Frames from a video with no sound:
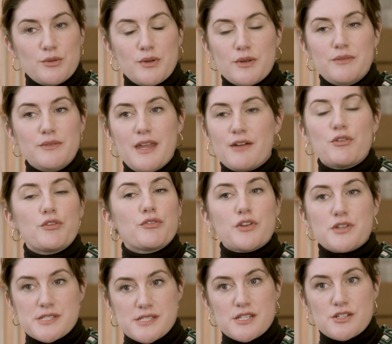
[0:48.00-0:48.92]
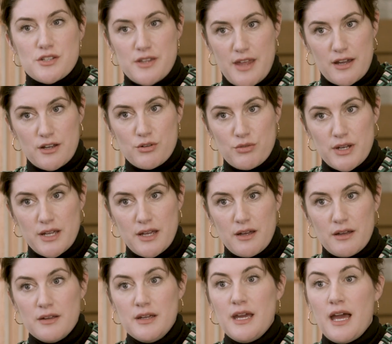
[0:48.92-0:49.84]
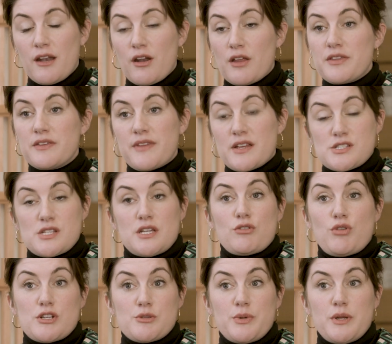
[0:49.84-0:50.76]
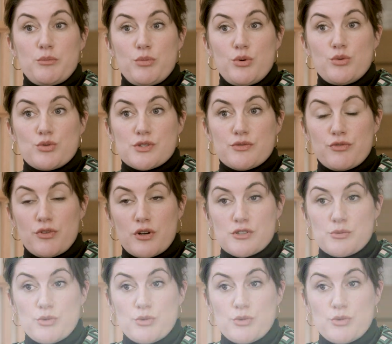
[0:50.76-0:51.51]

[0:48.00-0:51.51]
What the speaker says: you know, never have considered that career. And I think that's incredibly important for our